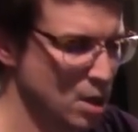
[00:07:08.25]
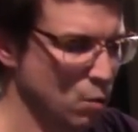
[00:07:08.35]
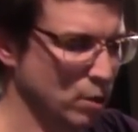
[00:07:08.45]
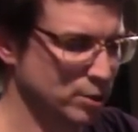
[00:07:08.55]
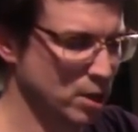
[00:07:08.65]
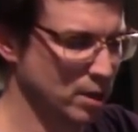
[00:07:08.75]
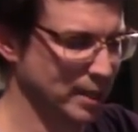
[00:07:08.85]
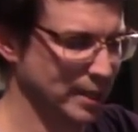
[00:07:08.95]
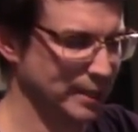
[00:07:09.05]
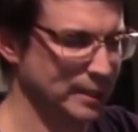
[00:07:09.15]
we're
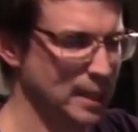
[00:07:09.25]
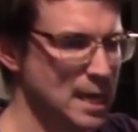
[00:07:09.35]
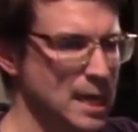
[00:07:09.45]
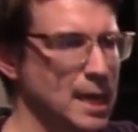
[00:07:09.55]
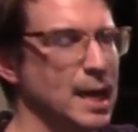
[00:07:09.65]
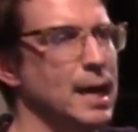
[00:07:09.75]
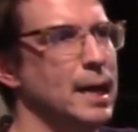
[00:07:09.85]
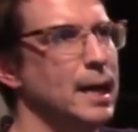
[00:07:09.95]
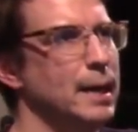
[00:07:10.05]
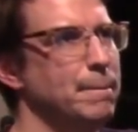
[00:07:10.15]
talking
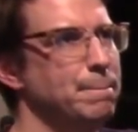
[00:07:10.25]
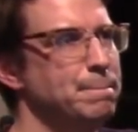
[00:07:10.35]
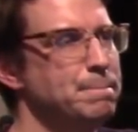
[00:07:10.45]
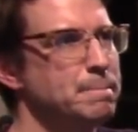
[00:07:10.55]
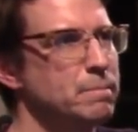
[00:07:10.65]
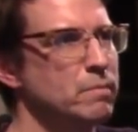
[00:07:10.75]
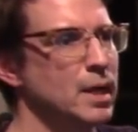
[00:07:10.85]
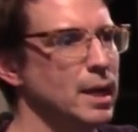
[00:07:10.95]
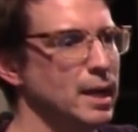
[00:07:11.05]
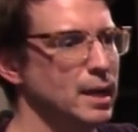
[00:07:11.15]

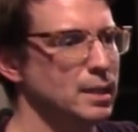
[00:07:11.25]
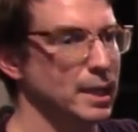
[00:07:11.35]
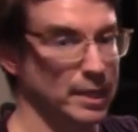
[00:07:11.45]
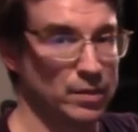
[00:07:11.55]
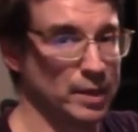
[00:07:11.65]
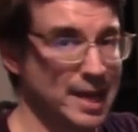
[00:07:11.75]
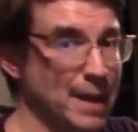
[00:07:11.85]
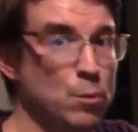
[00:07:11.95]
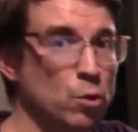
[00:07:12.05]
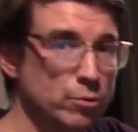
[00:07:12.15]
like the
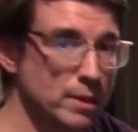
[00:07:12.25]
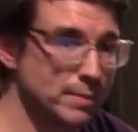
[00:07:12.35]
camcorder that I'm